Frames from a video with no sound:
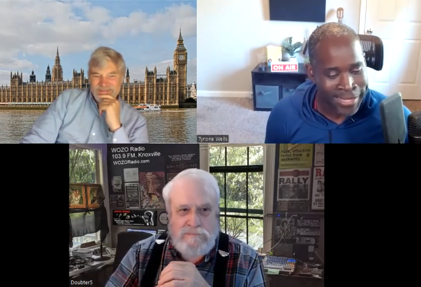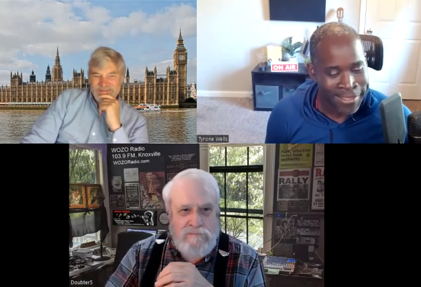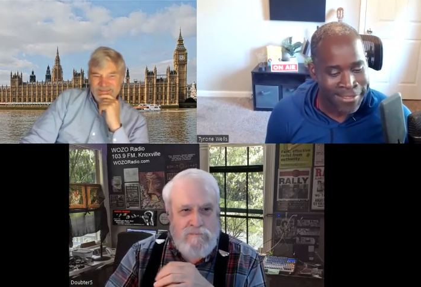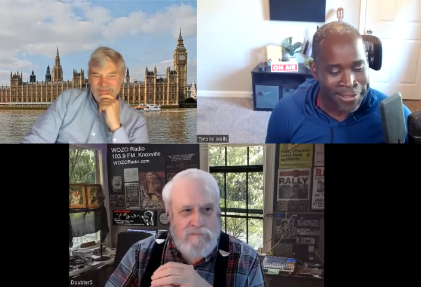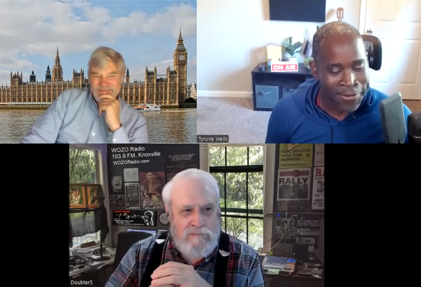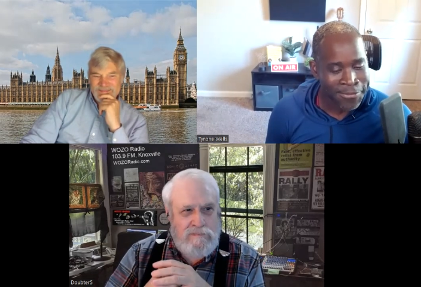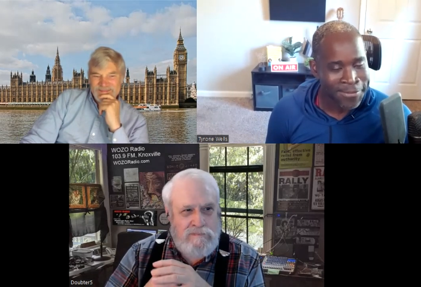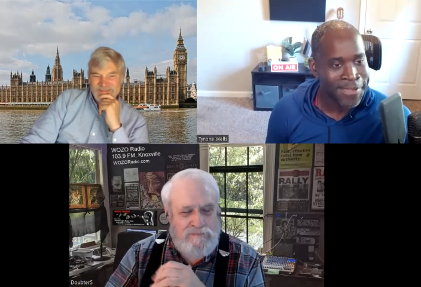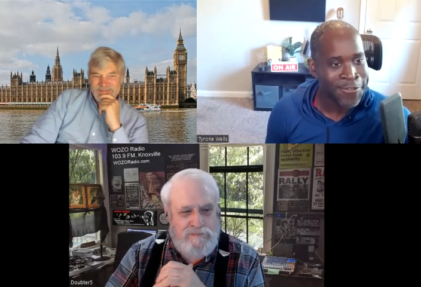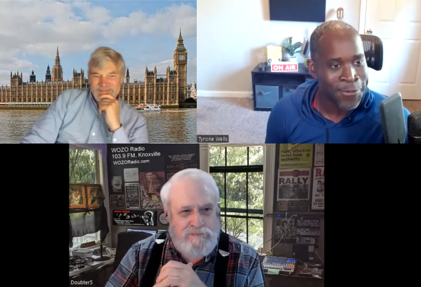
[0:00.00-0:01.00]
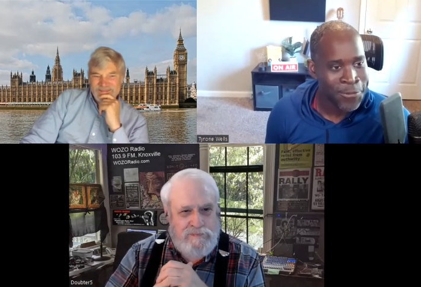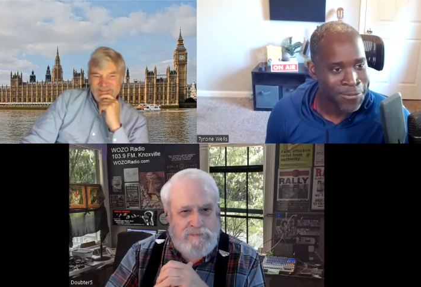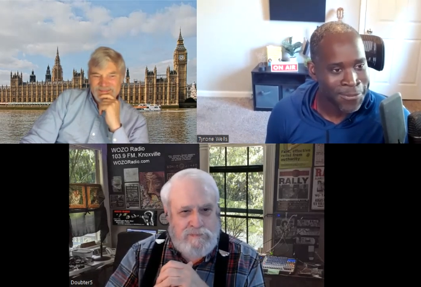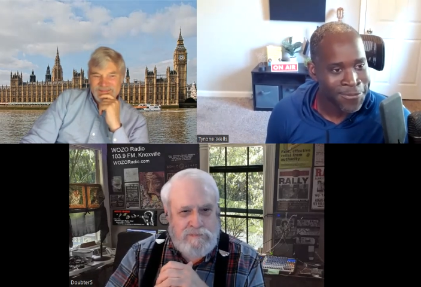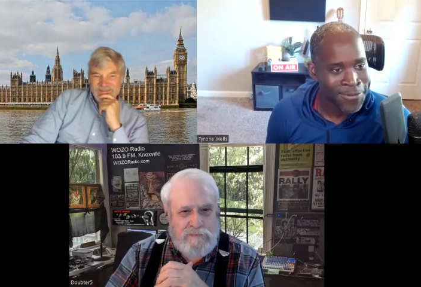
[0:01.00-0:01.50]
Speaker 1: a disc golfing venture
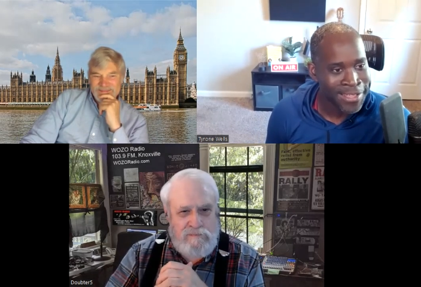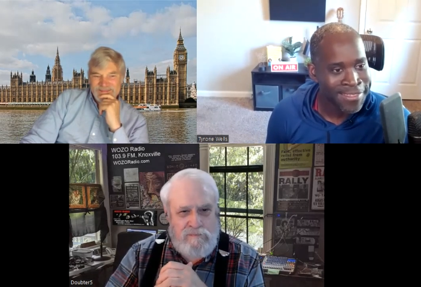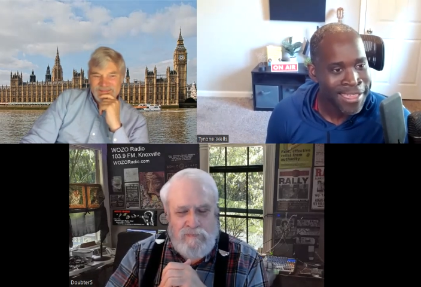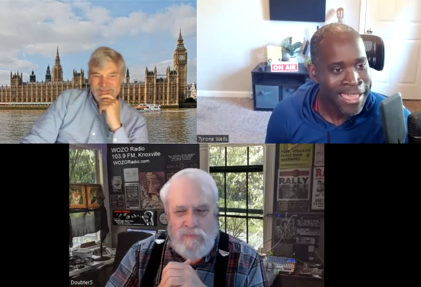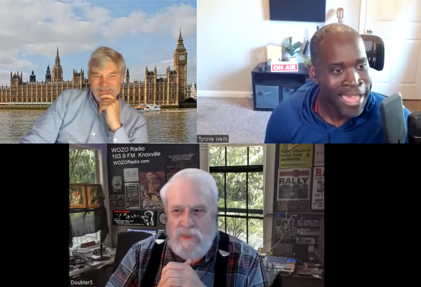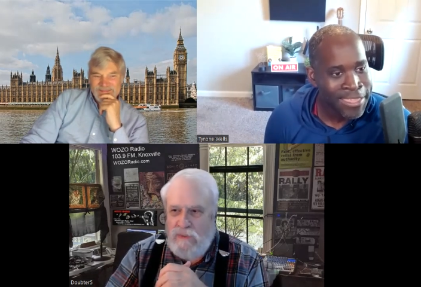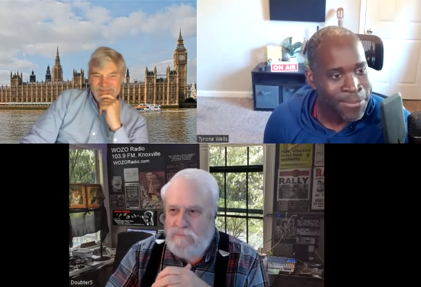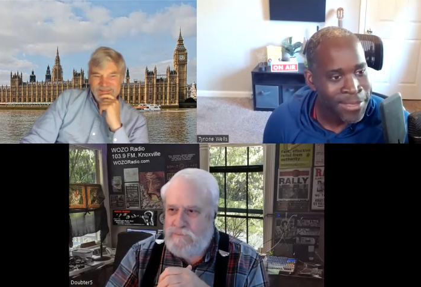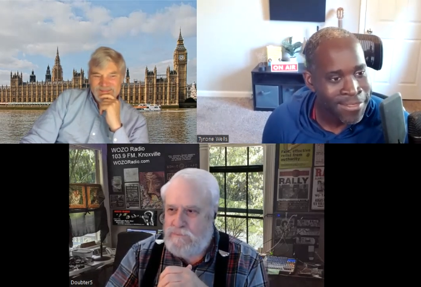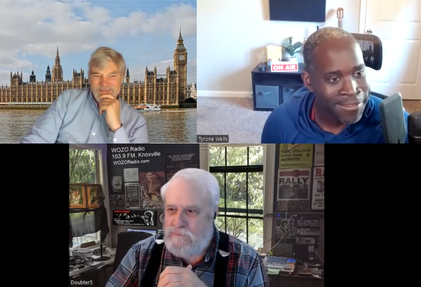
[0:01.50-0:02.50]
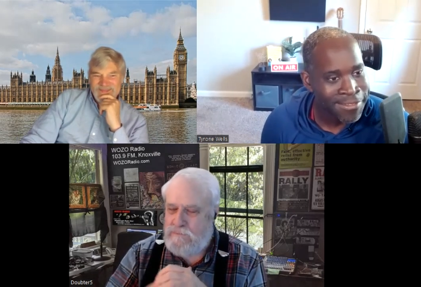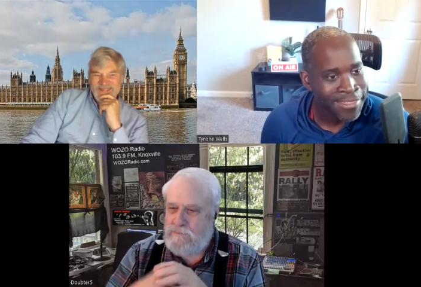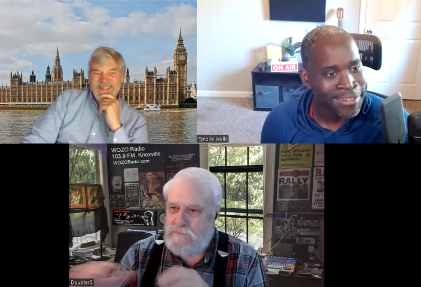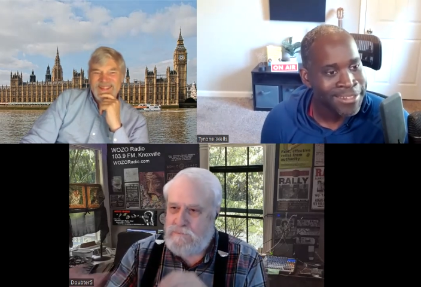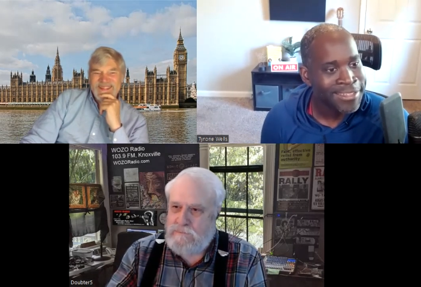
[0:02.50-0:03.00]
with some friends. How you been
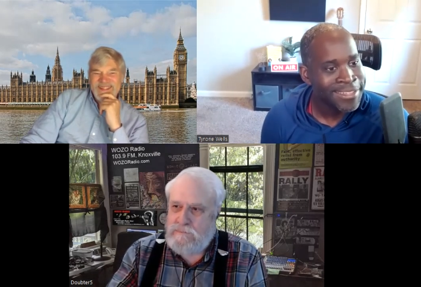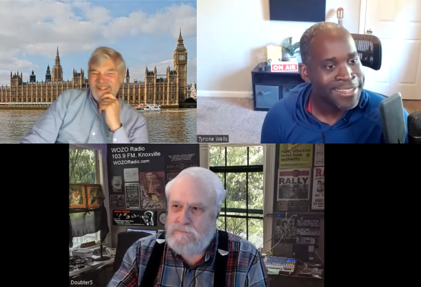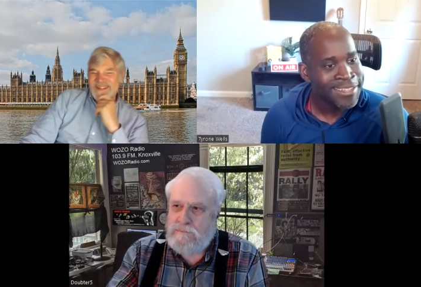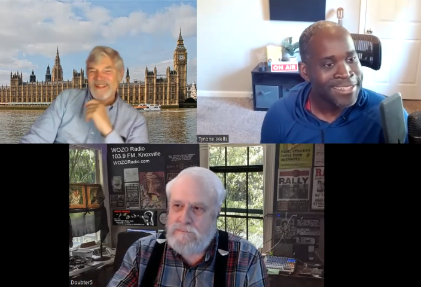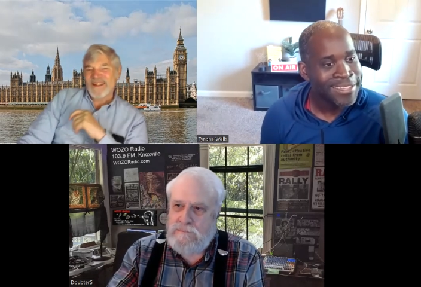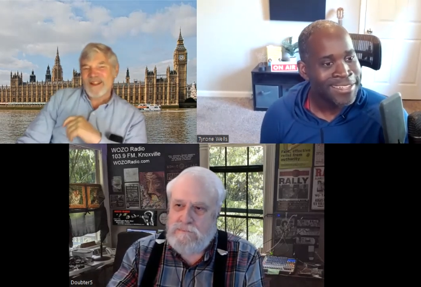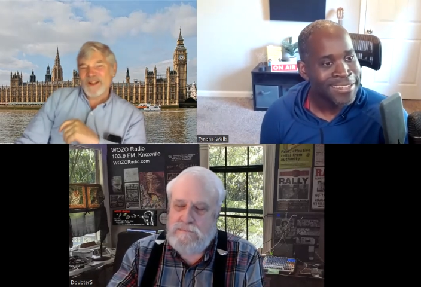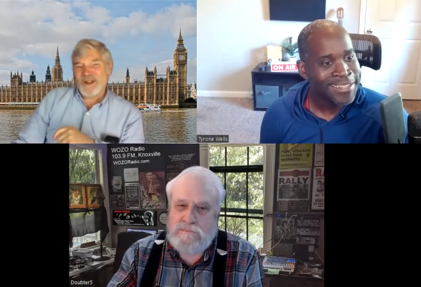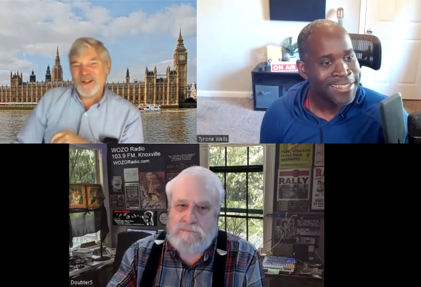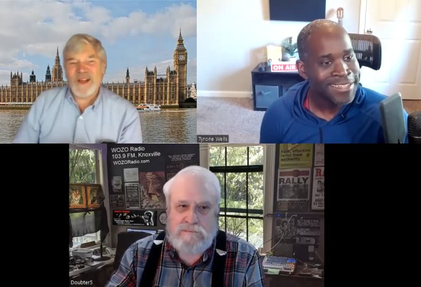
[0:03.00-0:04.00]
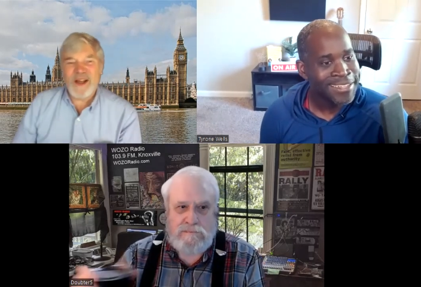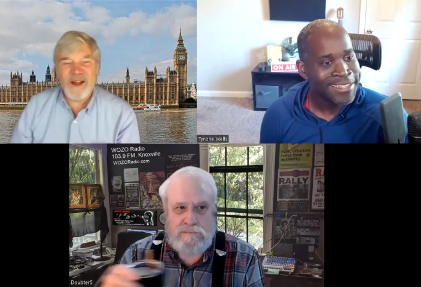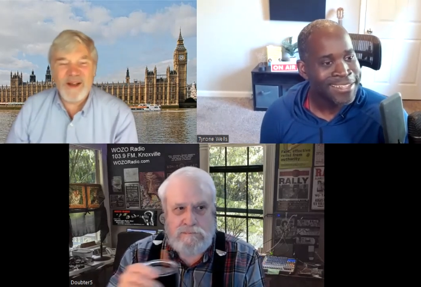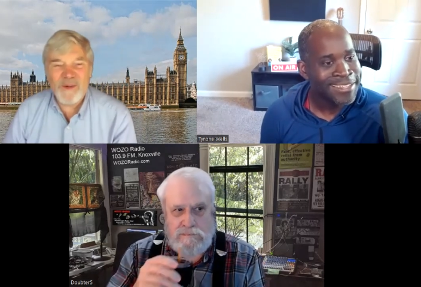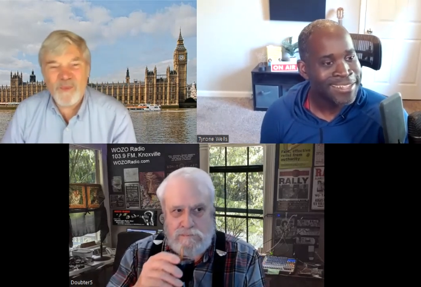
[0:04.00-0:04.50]
since then?
Speaker 2: Yeah,
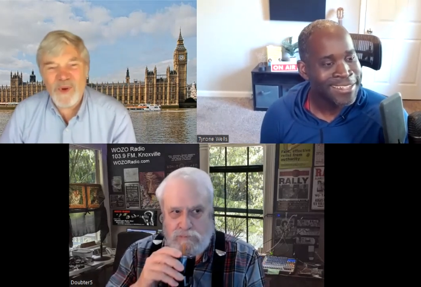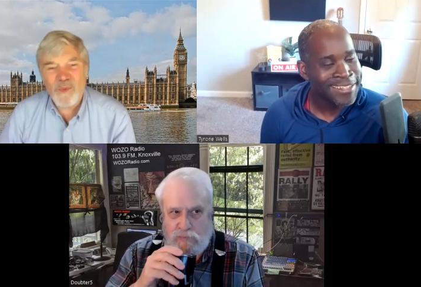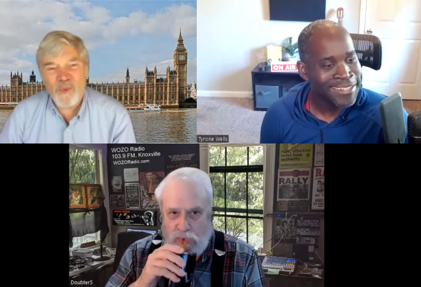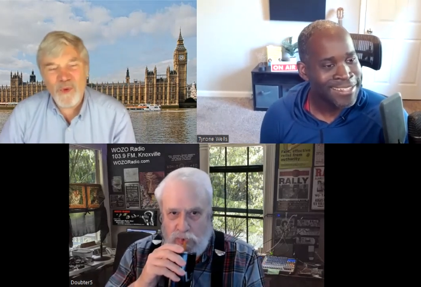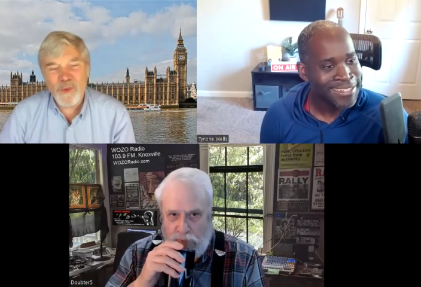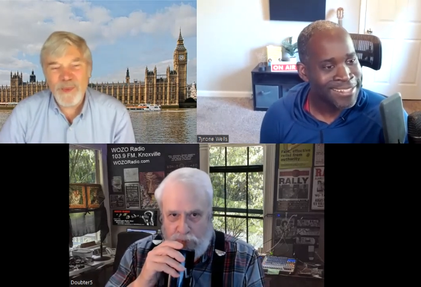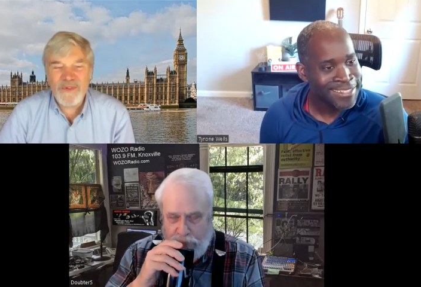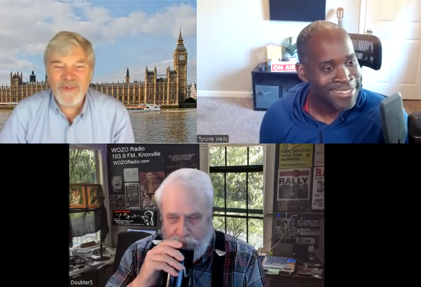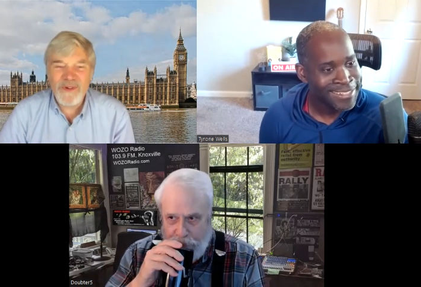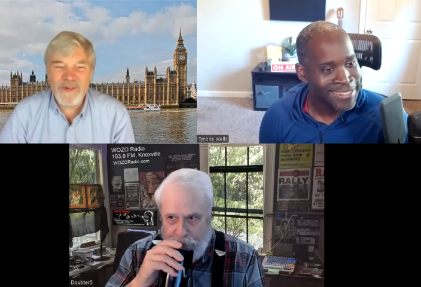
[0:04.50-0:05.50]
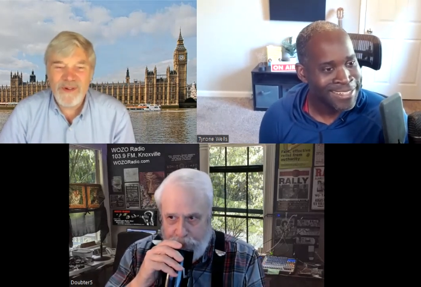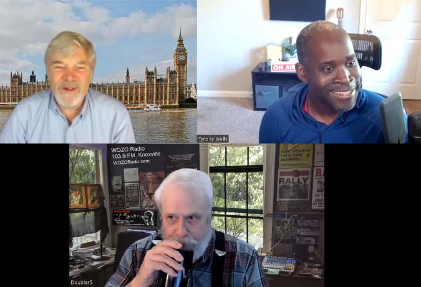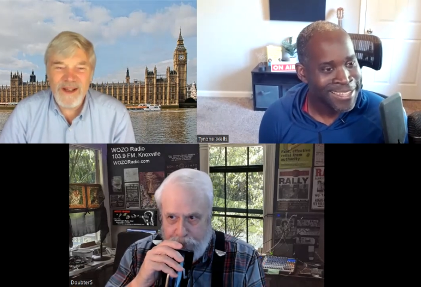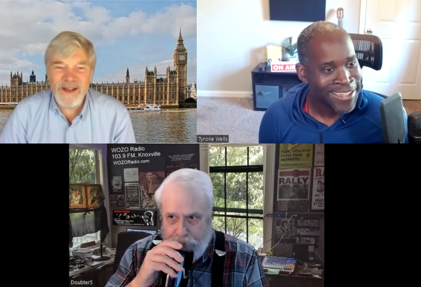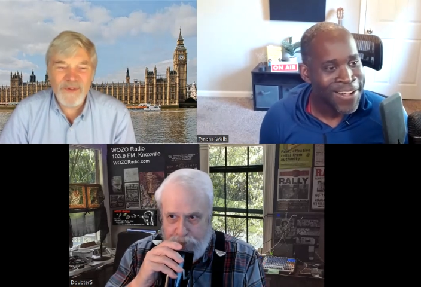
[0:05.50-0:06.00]
uh, we we all missed you
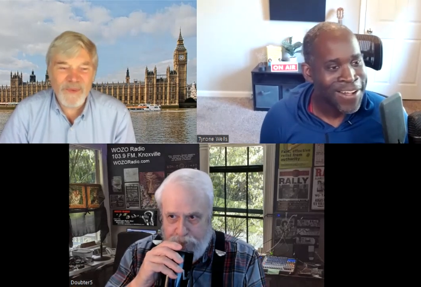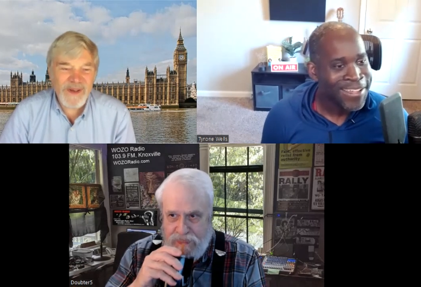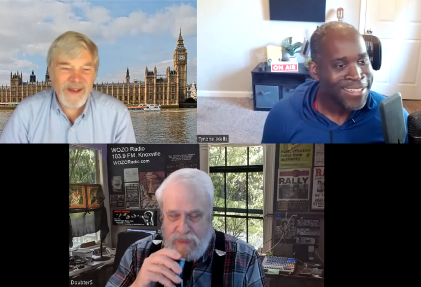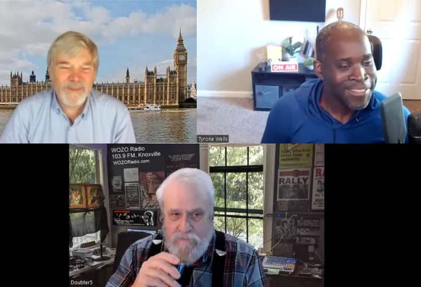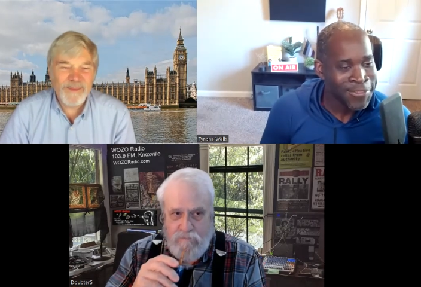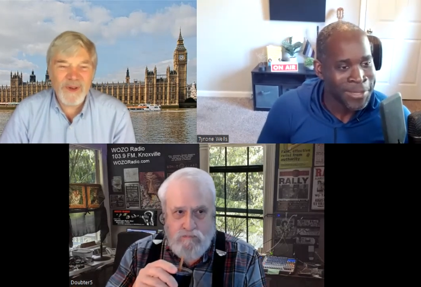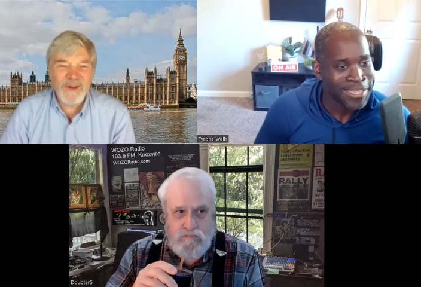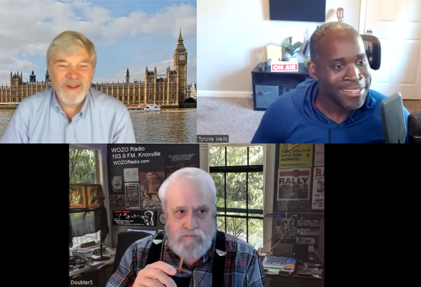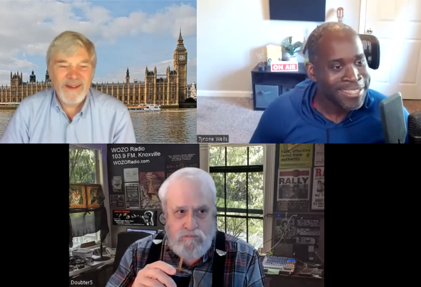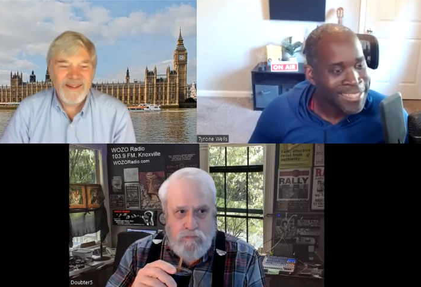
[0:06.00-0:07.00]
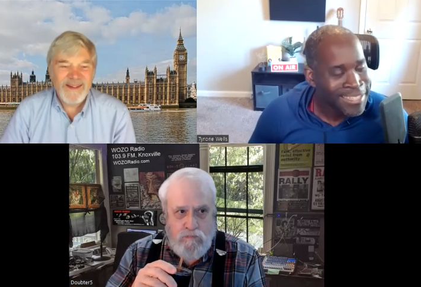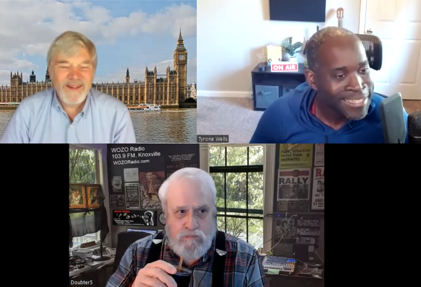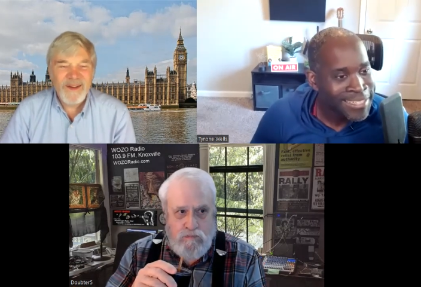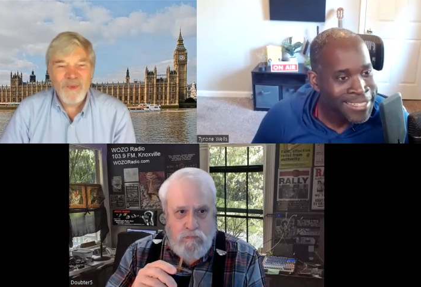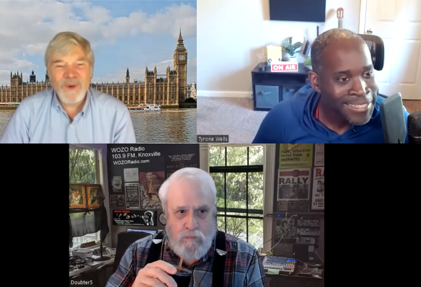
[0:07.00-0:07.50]
last Aww, week. That's sweet.
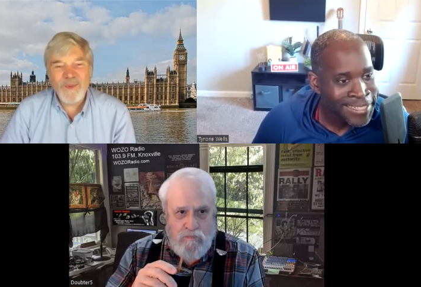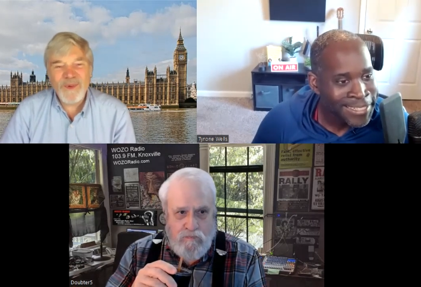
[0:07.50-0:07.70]
We